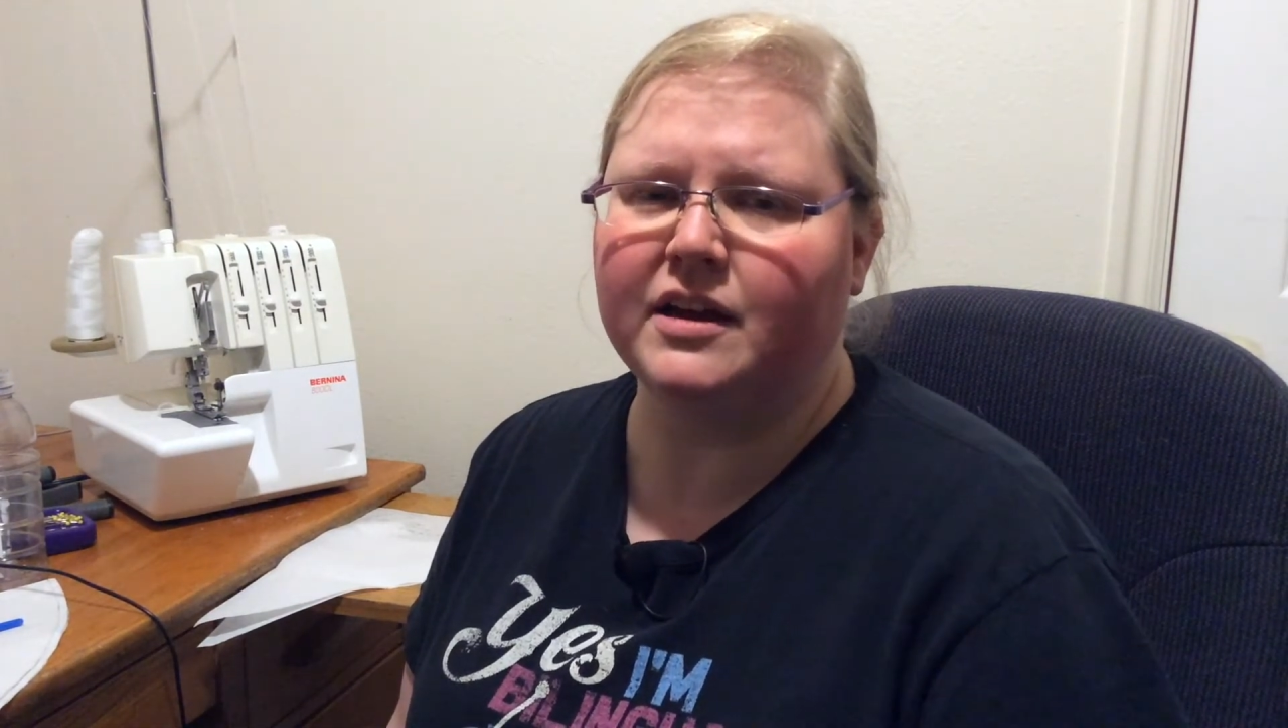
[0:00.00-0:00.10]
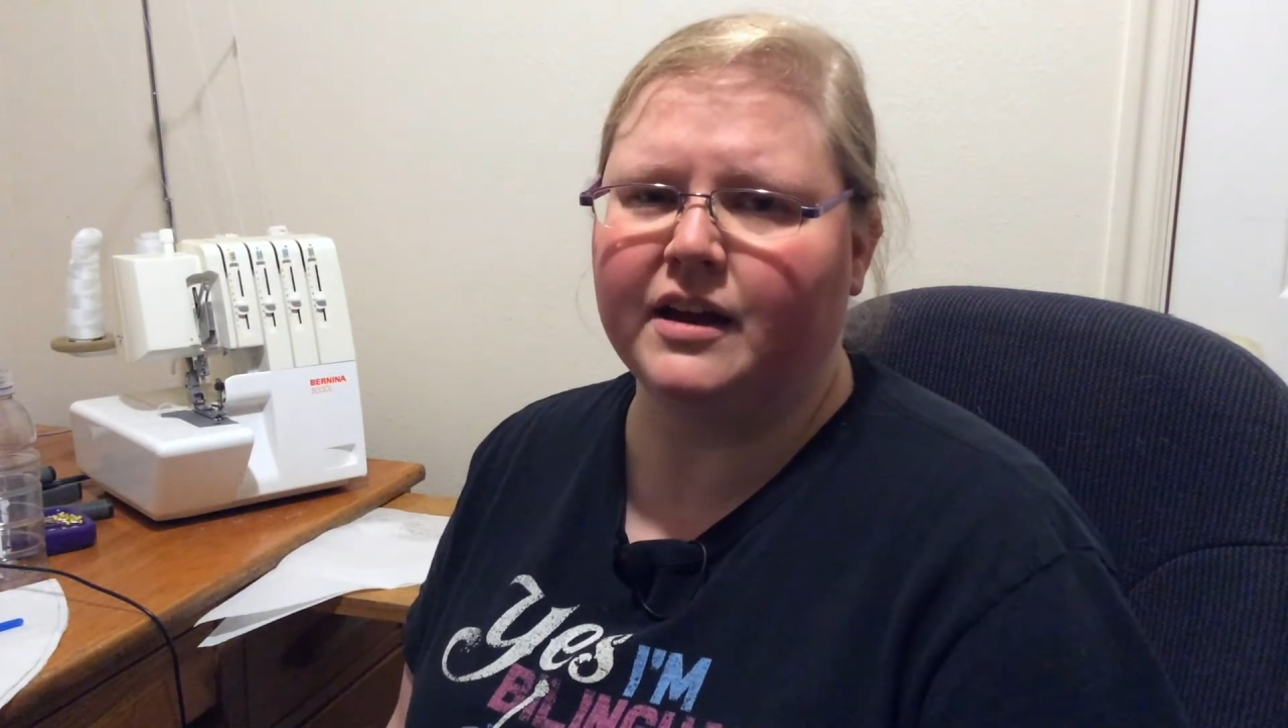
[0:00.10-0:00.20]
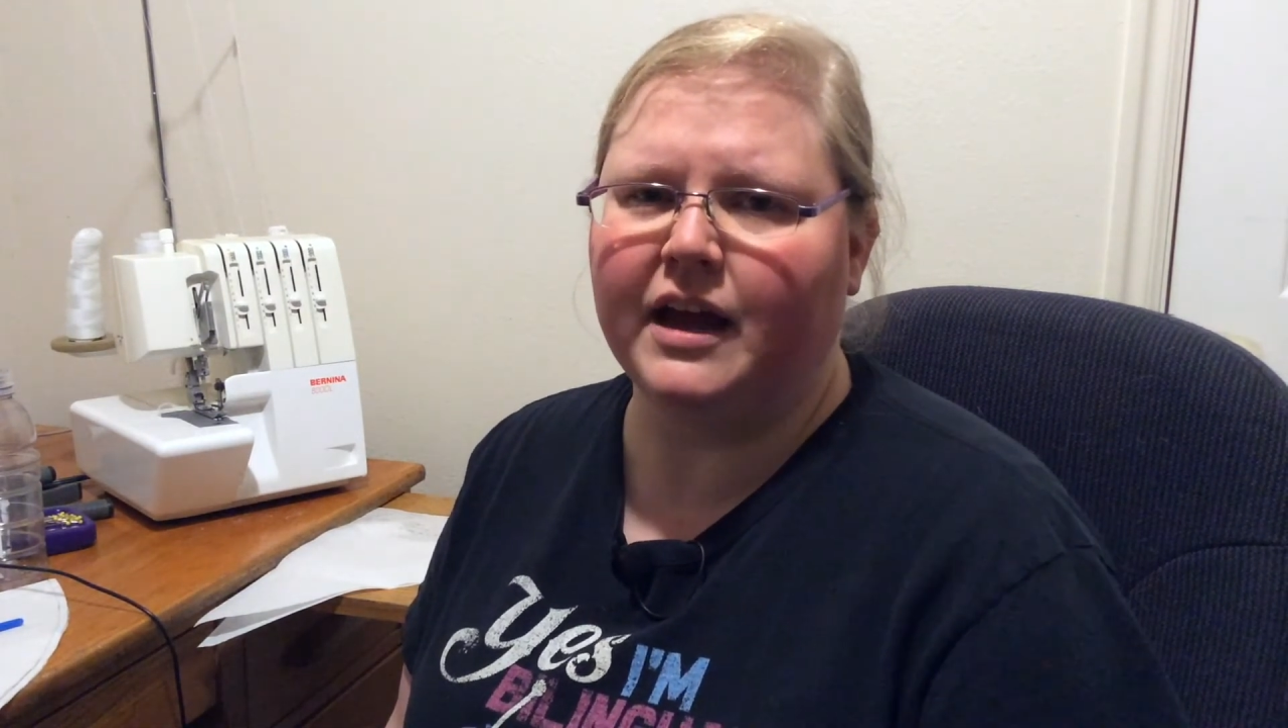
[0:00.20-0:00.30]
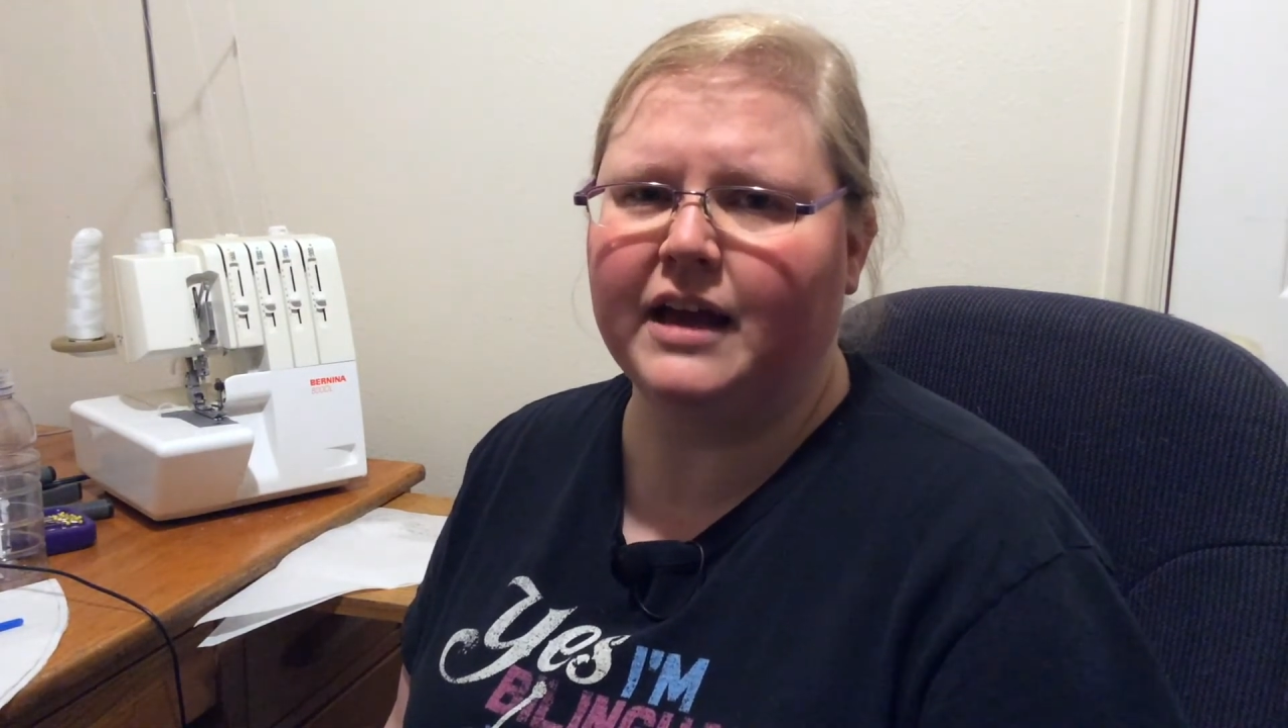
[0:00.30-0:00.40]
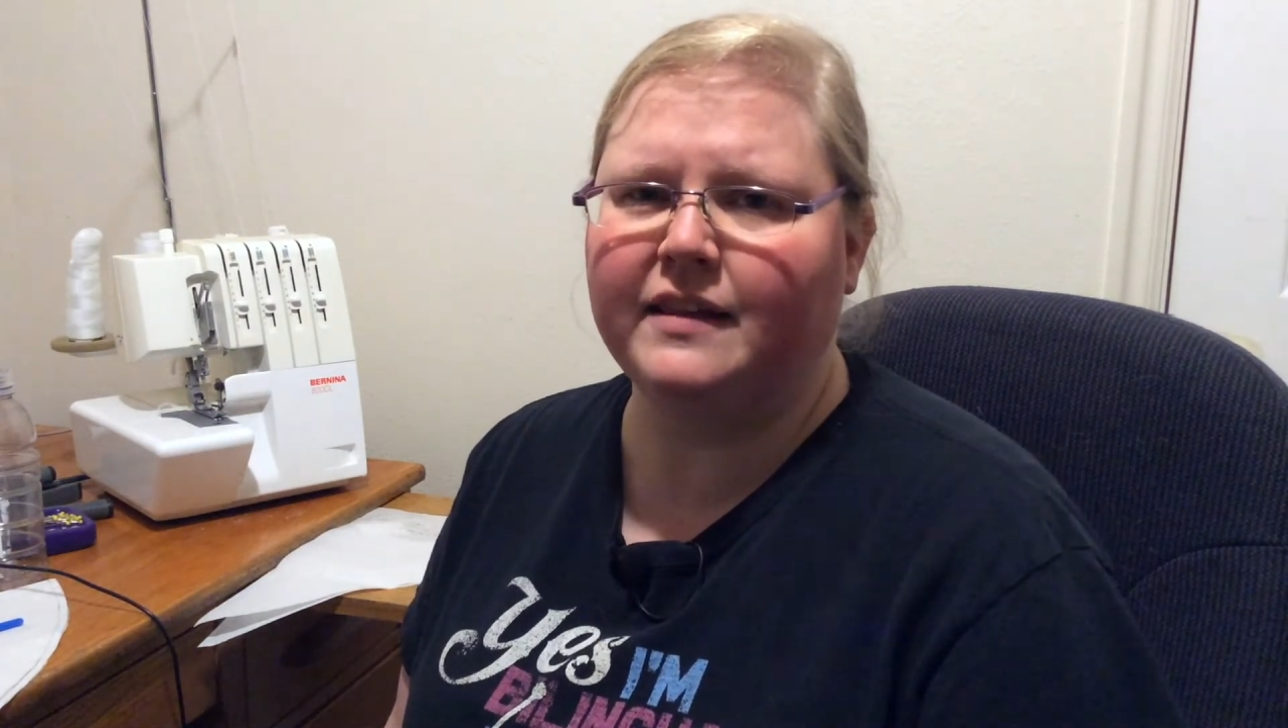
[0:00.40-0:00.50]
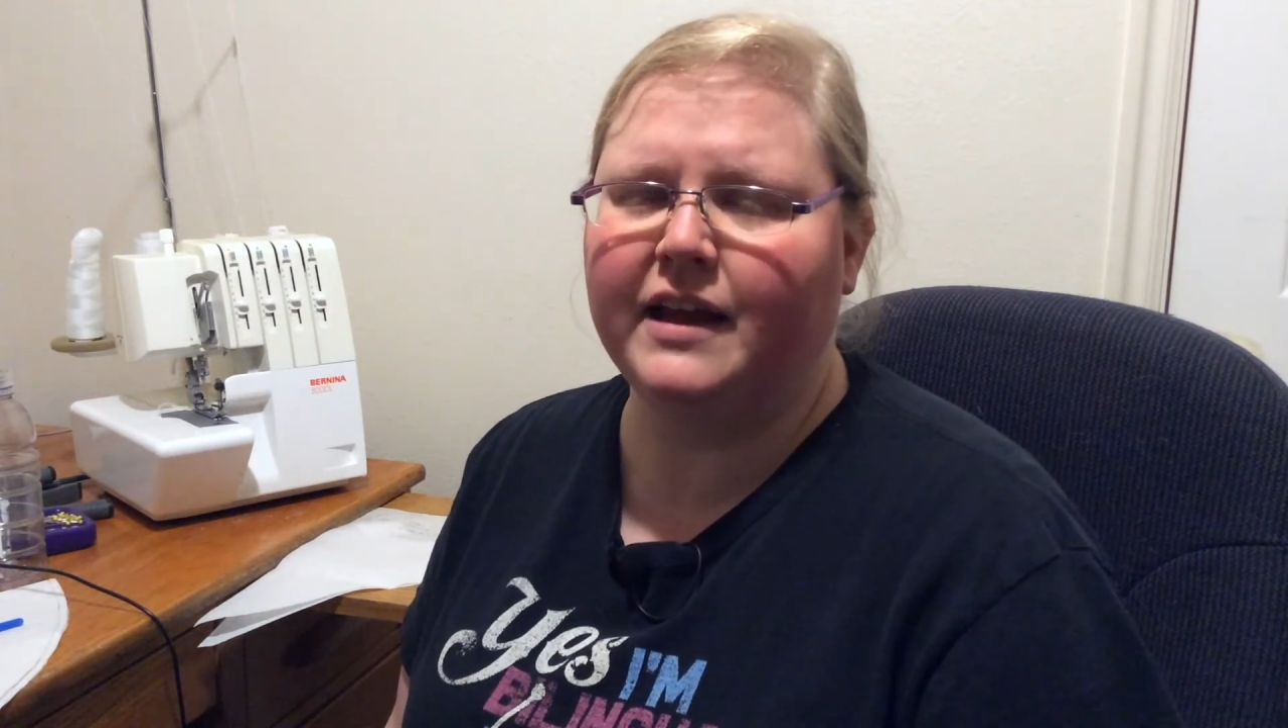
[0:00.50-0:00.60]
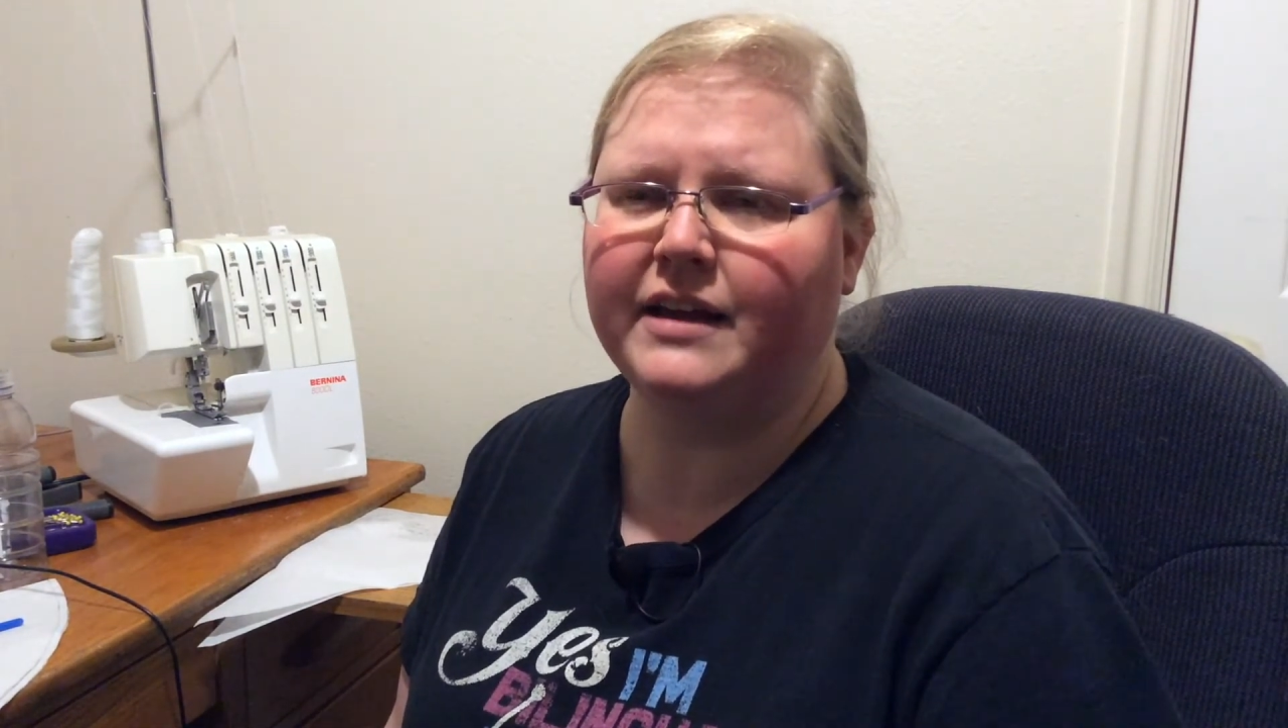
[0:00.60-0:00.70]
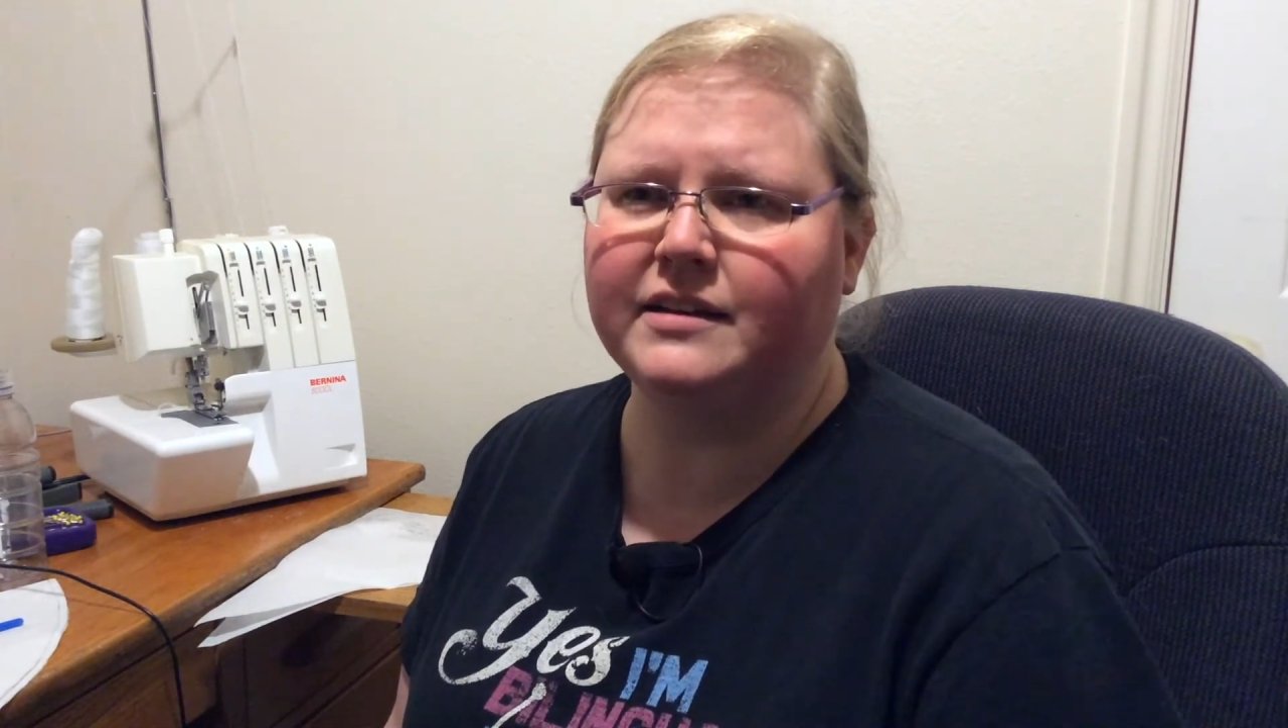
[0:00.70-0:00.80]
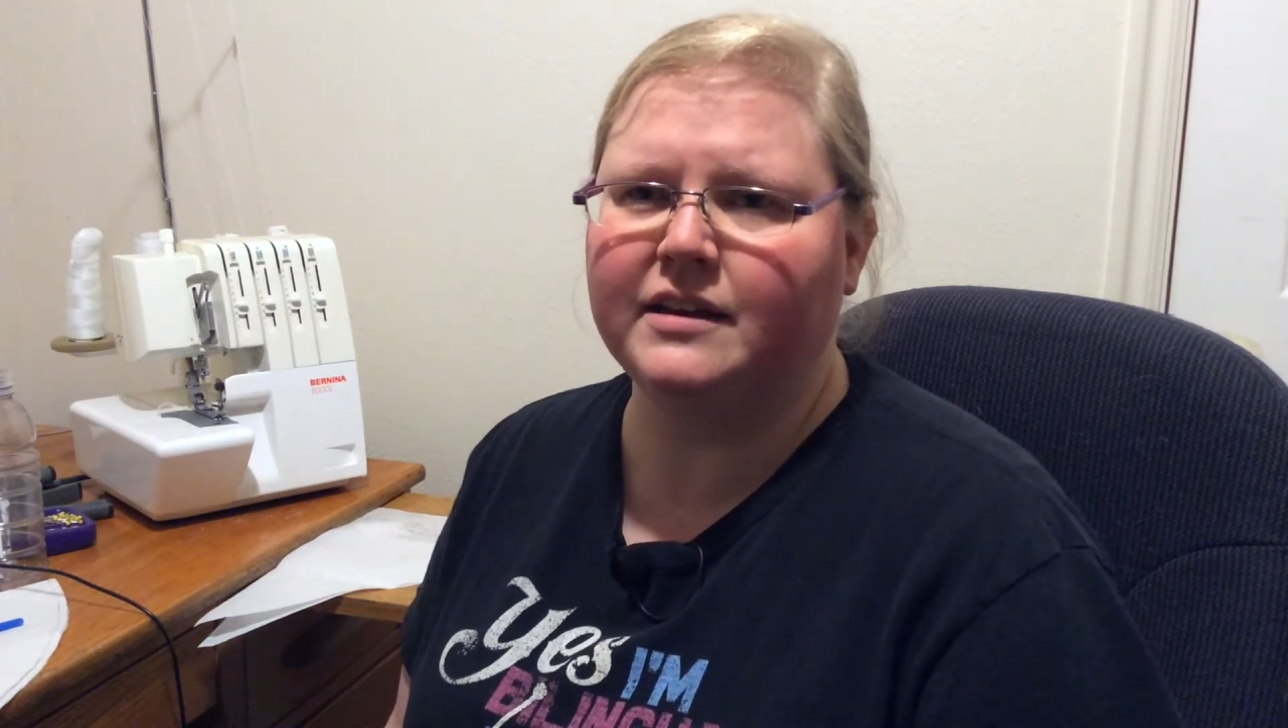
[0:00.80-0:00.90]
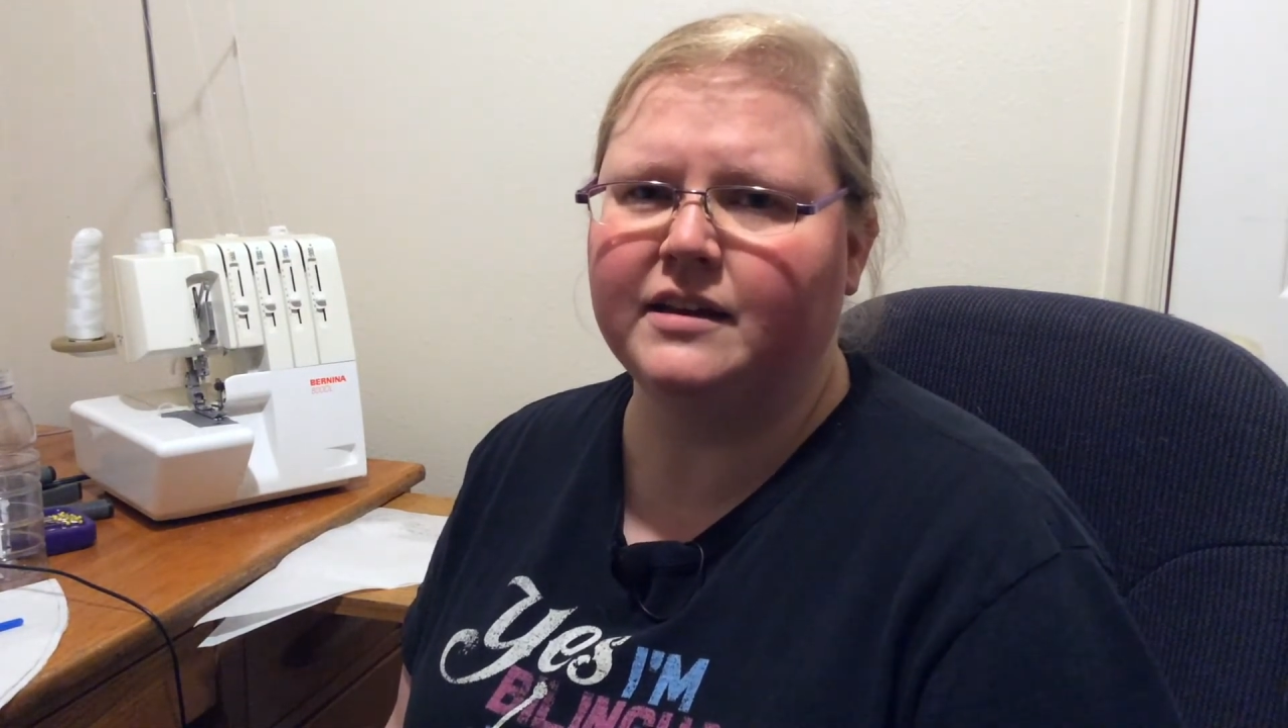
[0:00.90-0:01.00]
and I
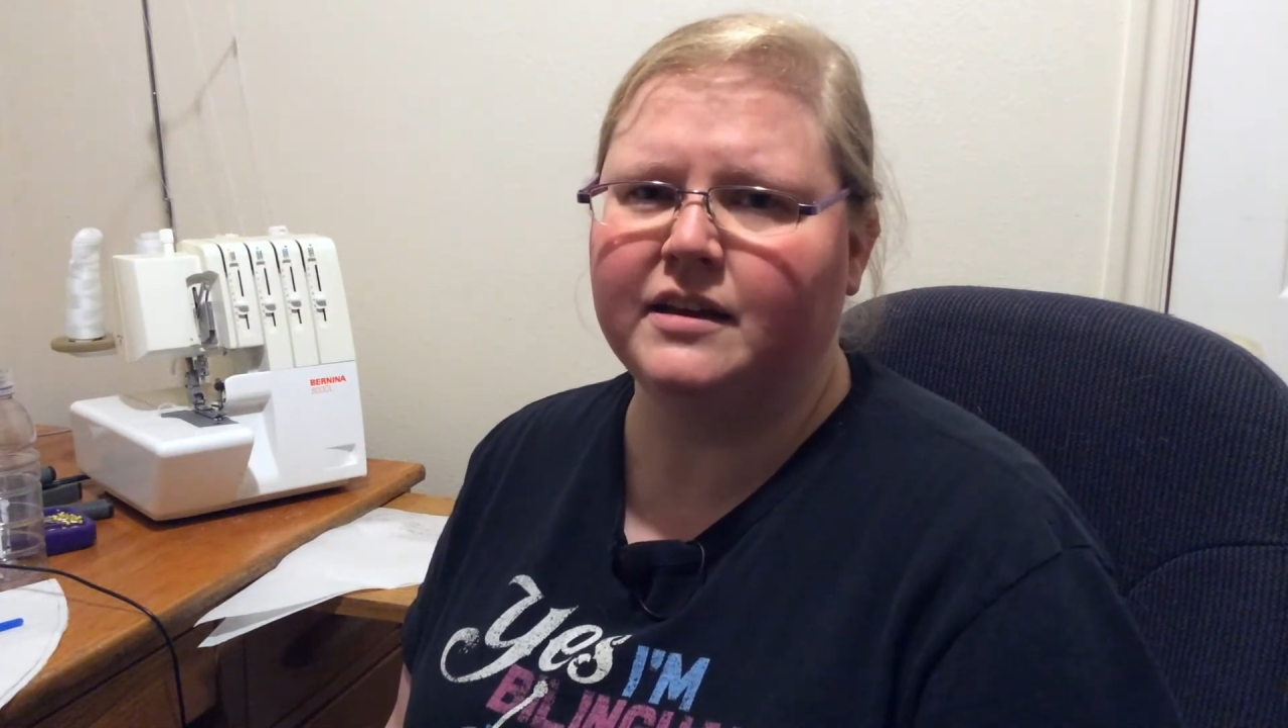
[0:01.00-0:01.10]
liked it,